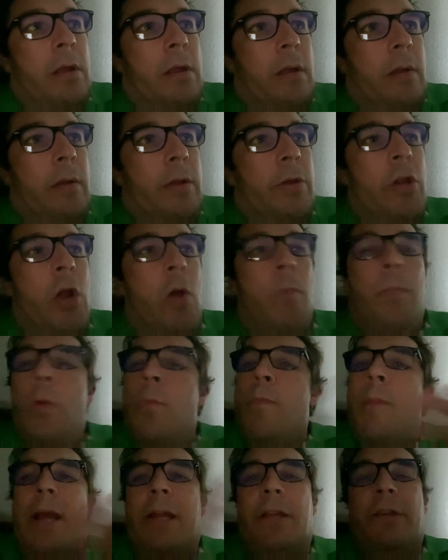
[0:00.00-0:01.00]
No
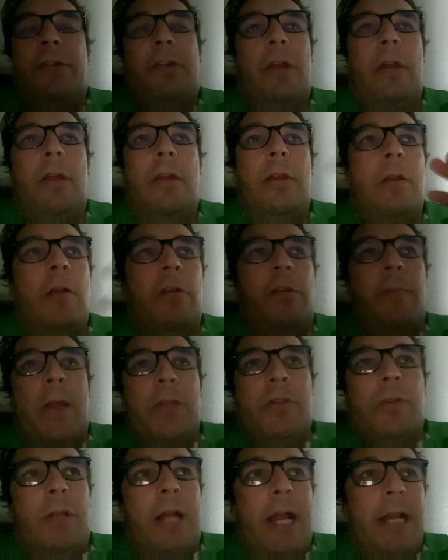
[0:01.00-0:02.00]
boom mics, no
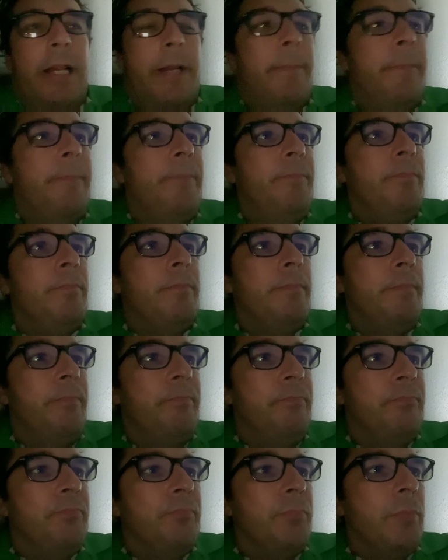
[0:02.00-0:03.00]
special
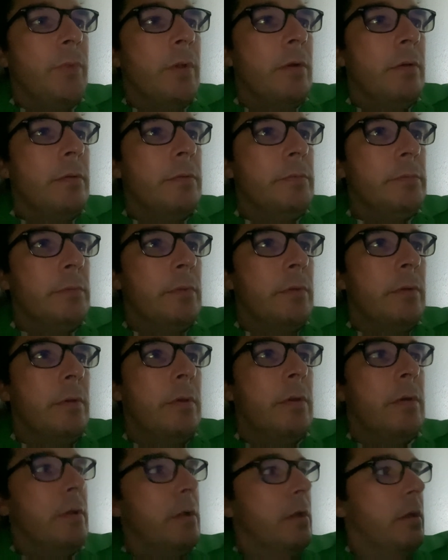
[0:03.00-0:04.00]
lighting.
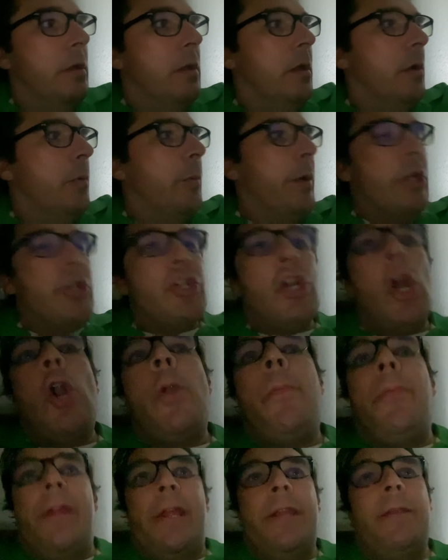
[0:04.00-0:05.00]
We
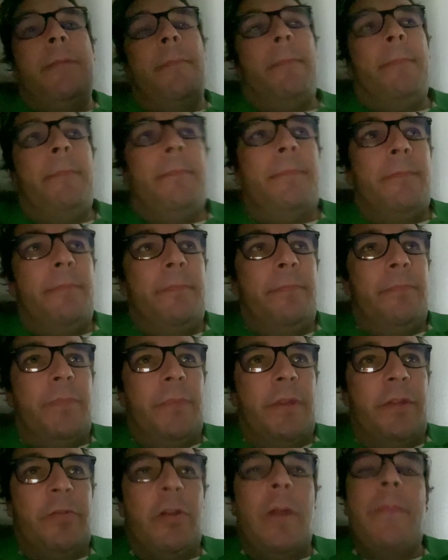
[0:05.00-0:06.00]
interpret
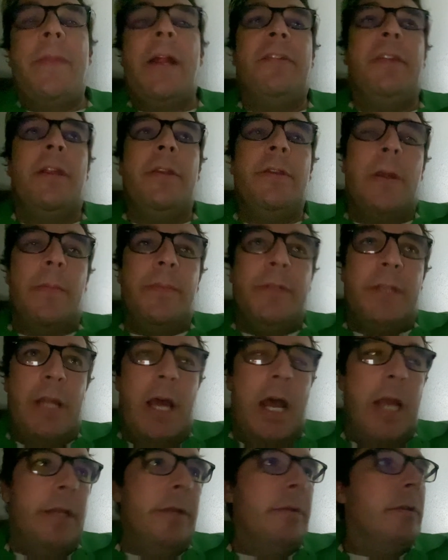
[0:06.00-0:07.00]
the script I sent up
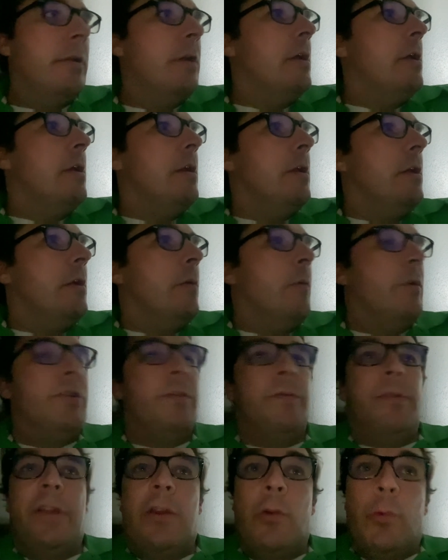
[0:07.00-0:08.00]
tonight, which
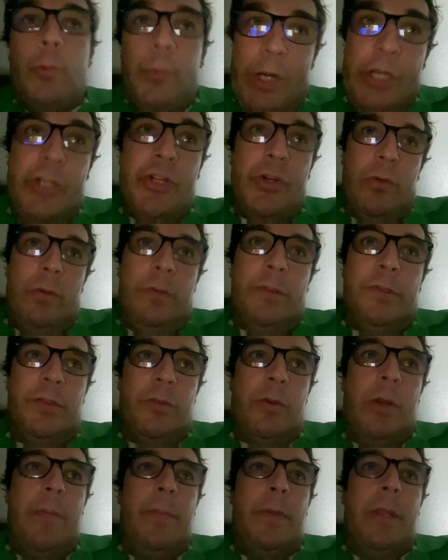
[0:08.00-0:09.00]
is the original
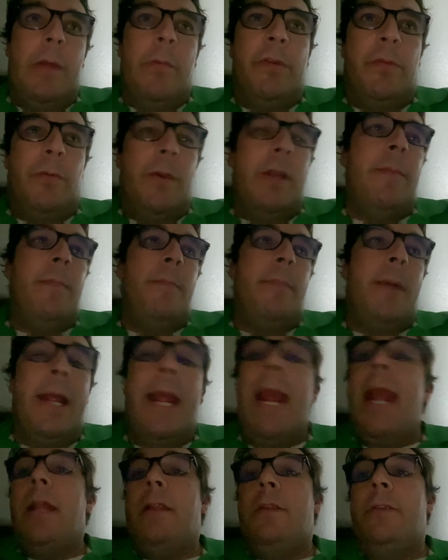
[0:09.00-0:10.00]
script that was written by
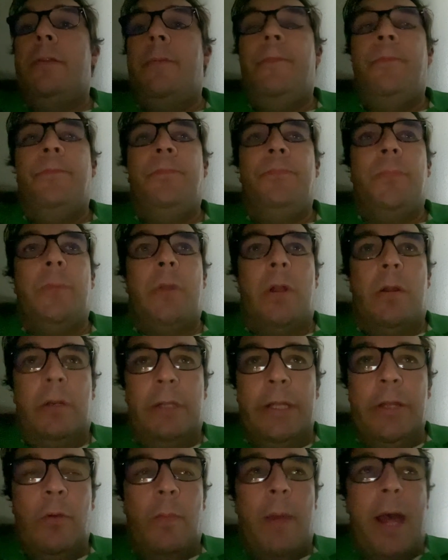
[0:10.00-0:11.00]
hand on a
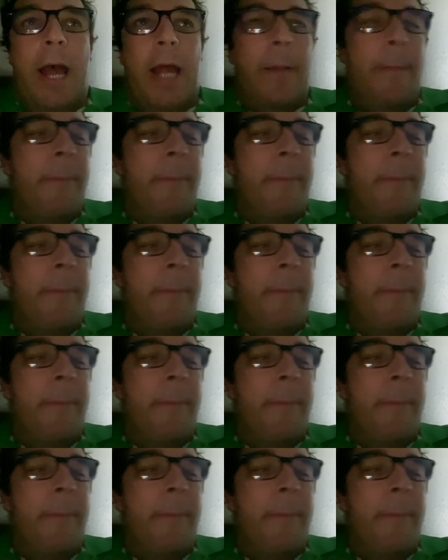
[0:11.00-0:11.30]
legal pad.